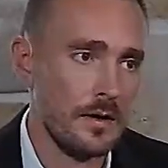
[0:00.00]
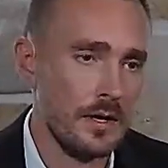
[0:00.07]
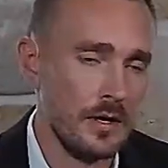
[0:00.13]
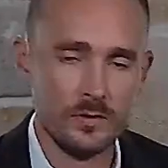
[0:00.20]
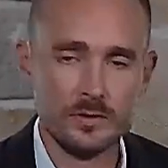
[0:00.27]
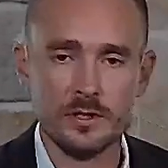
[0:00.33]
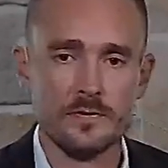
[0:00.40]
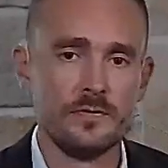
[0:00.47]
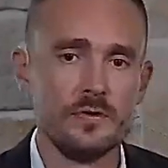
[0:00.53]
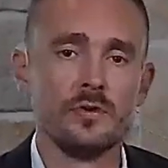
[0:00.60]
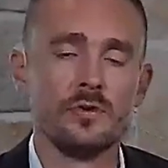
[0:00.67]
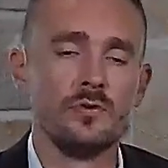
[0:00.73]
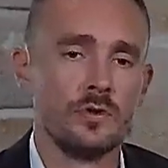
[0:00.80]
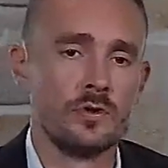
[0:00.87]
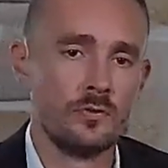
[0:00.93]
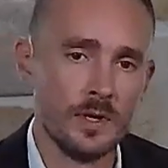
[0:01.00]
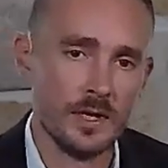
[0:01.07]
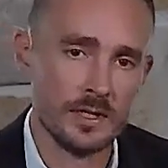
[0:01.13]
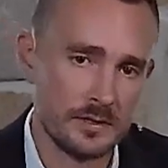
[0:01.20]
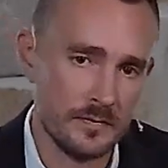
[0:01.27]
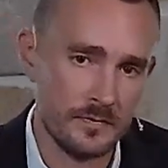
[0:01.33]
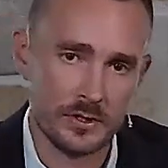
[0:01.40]
And only if you ignore the
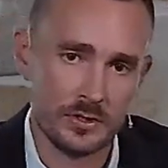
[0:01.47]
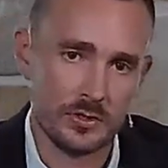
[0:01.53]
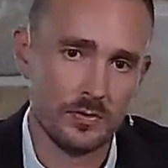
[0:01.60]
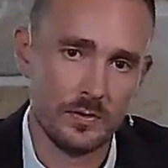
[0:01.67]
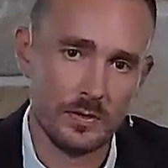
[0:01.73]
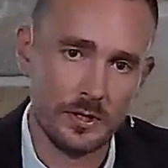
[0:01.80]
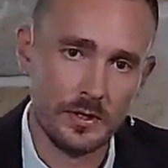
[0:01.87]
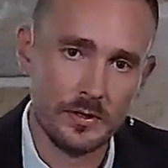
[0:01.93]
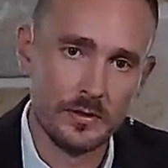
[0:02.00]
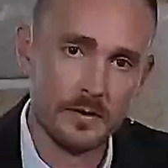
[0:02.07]
rest of this story.